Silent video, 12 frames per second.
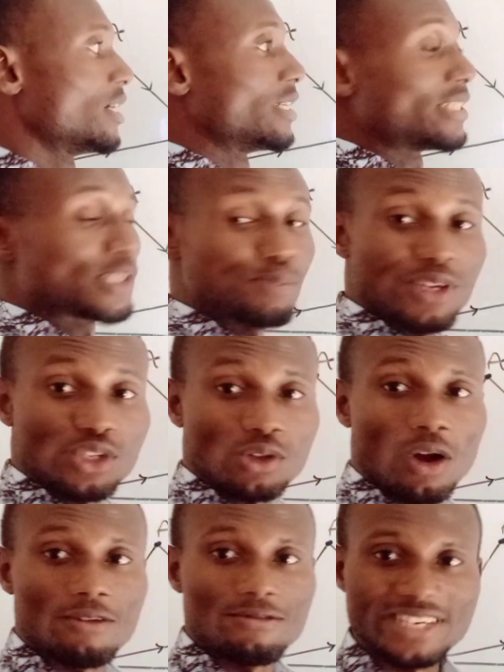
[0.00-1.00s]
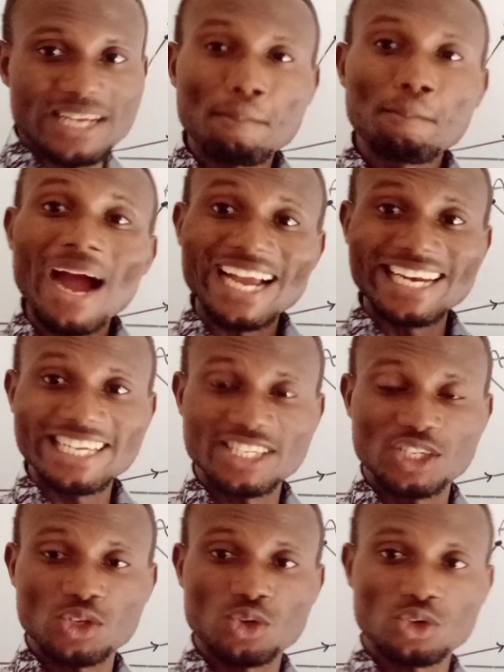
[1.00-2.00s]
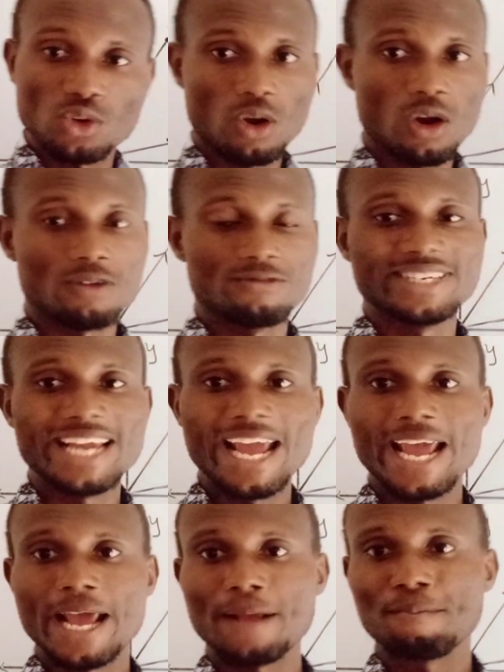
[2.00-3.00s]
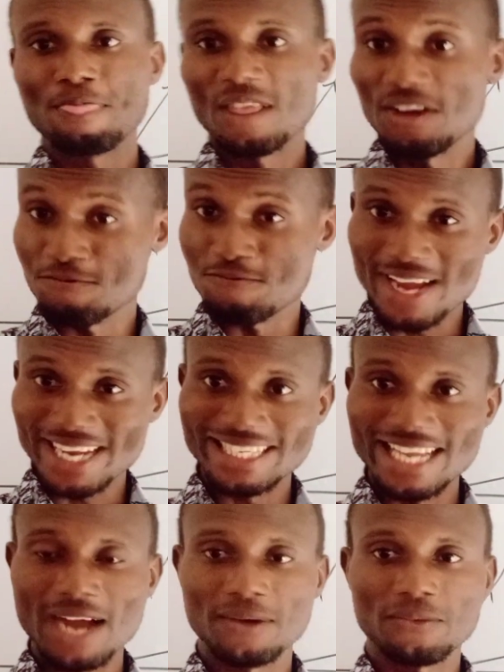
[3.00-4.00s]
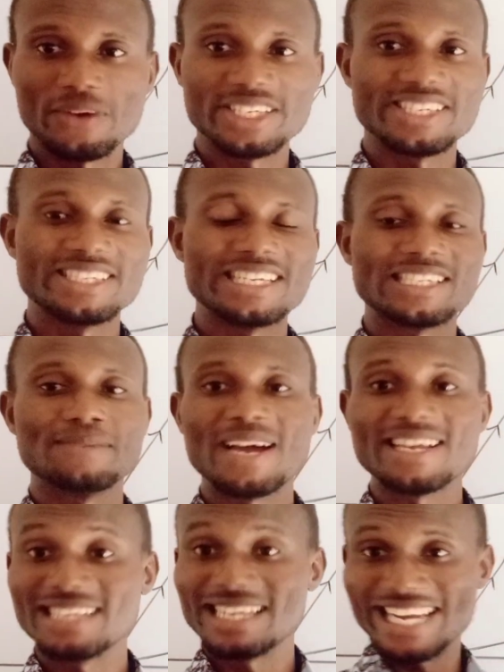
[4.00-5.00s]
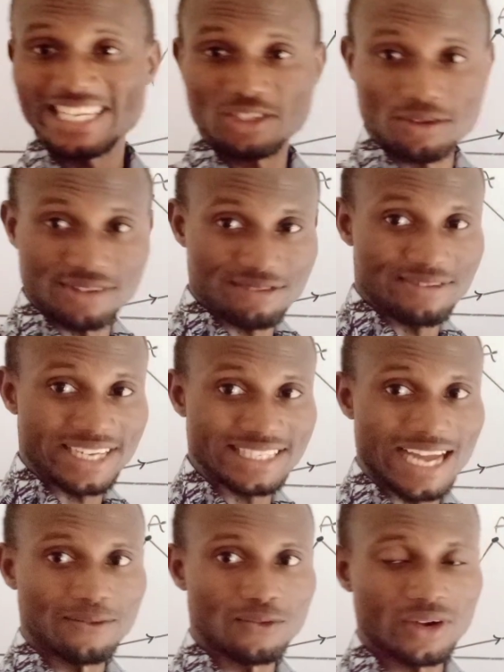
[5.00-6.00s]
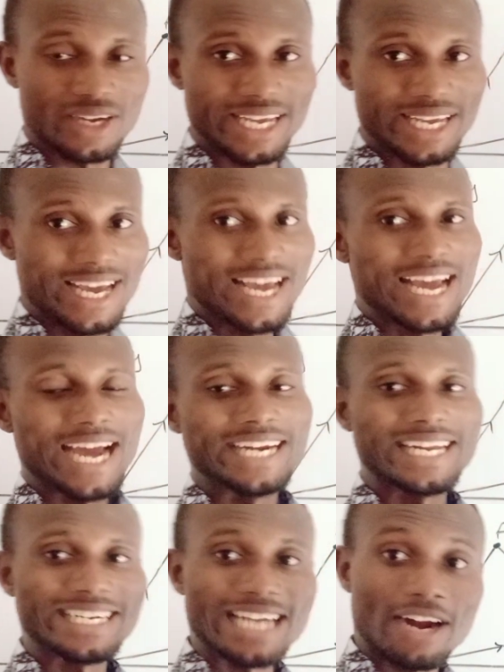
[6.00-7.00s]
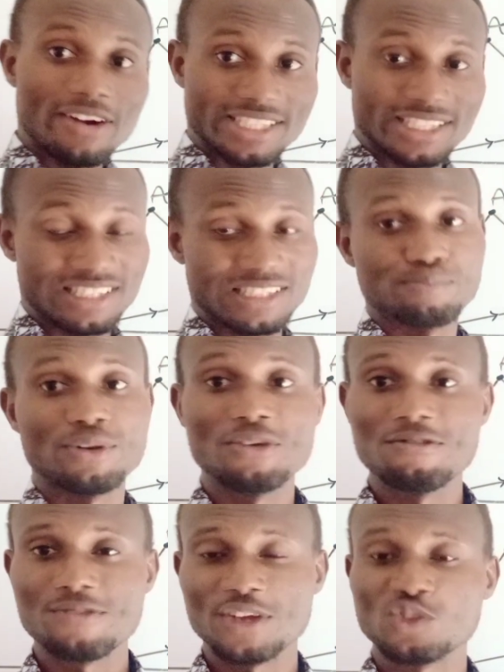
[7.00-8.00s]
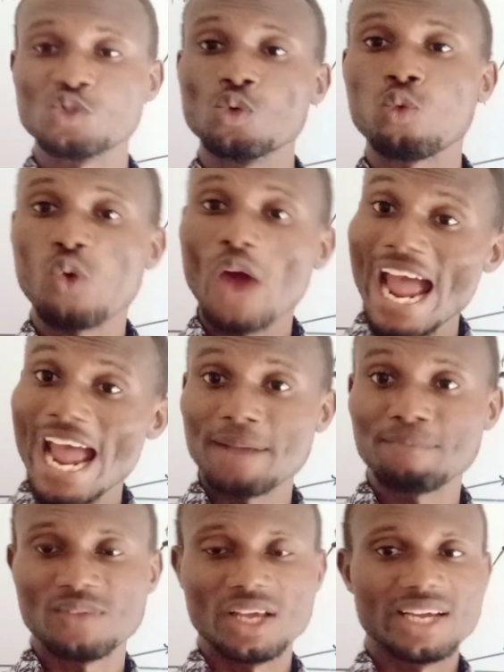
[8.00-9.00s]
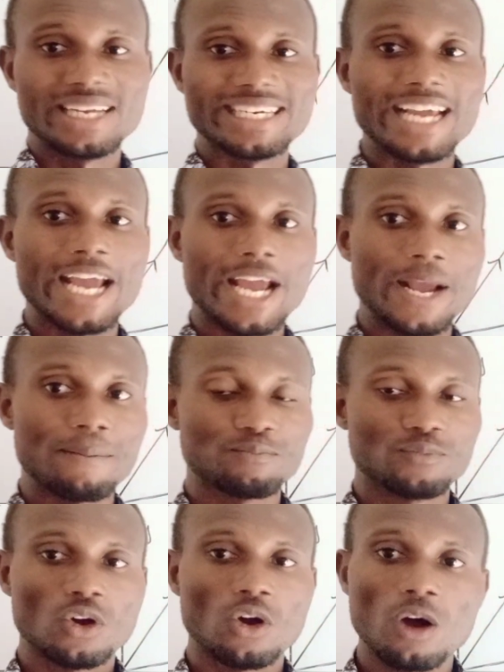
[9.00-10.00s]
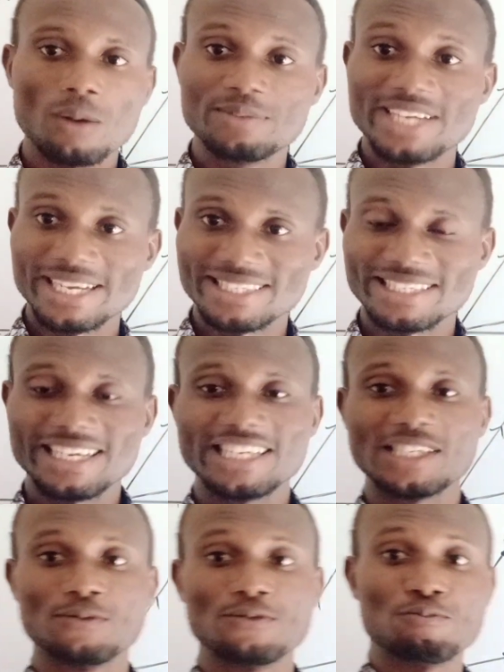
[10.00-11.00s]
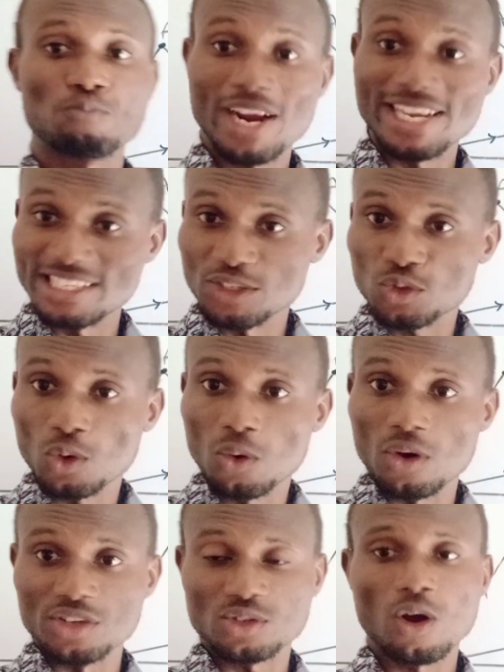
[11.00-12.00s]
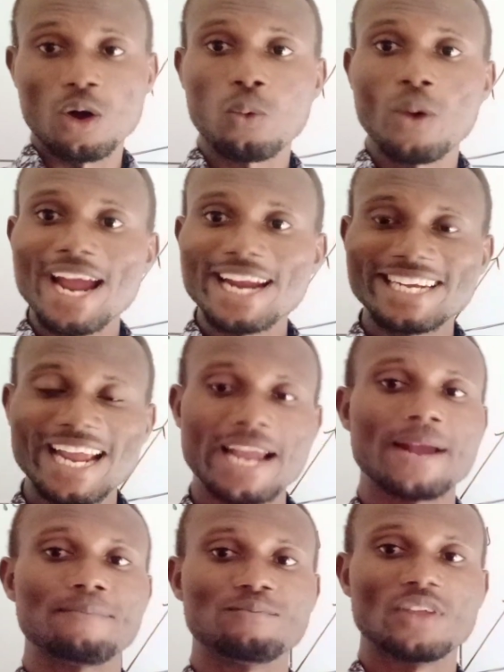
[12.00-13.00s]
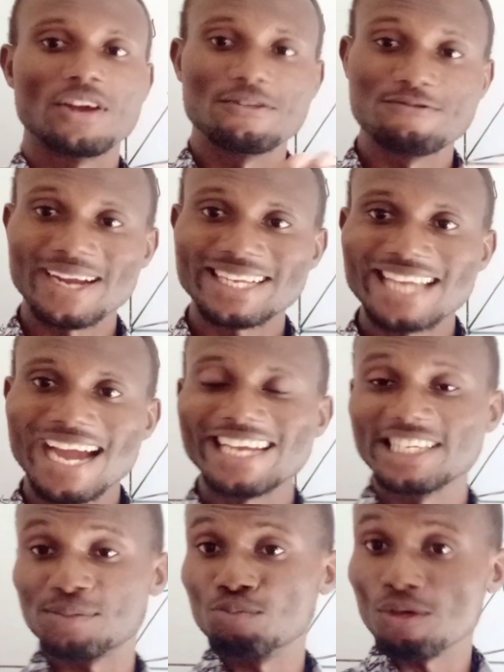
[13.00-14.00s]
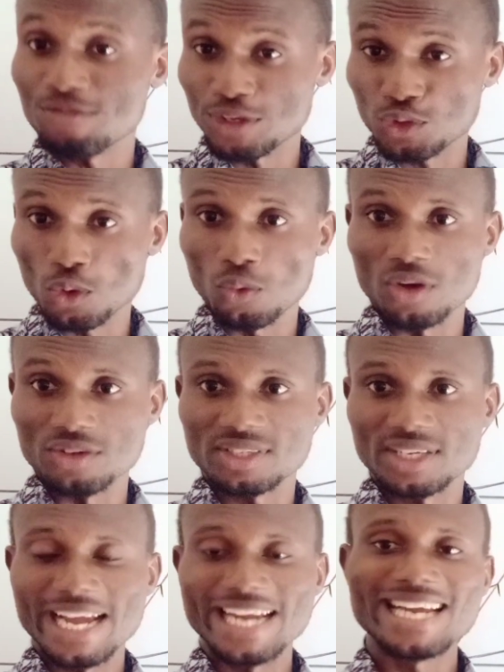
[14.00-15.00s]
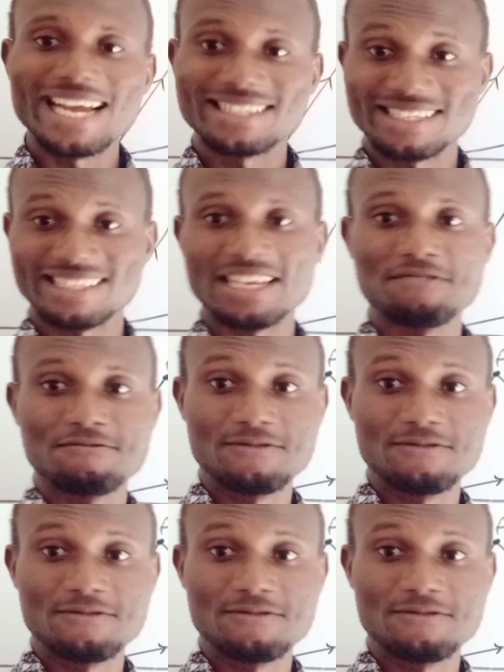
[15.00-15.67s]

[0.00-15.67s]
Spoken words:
speaks of the magnitude of the vector, which is the same as the length of the vector. Okay, and the direction simply refers to where the object is pointing towards or where the vector is moving towards, and that is the